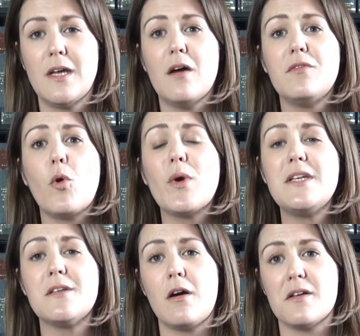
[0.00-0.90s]

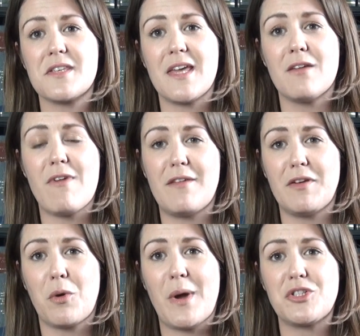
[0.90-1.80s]
Avoid asking
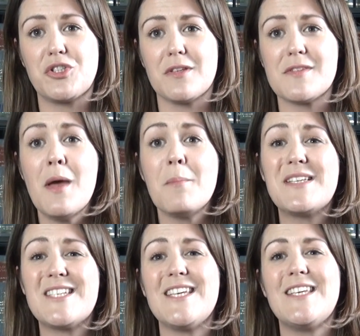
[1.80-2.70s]
irrelevant questions,
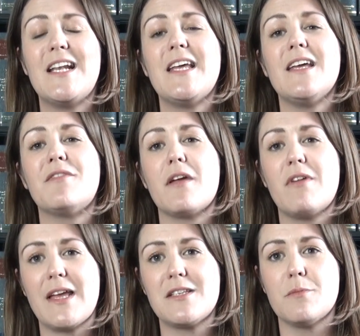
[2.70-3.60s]
particularly if they
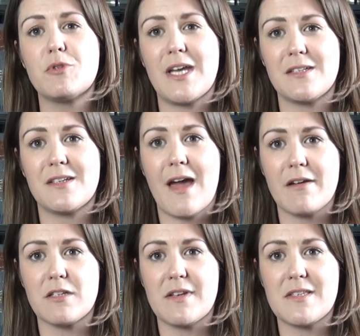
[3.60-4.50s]
relate to the protected
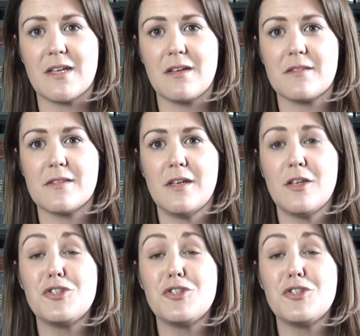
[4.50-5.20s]
characteristics.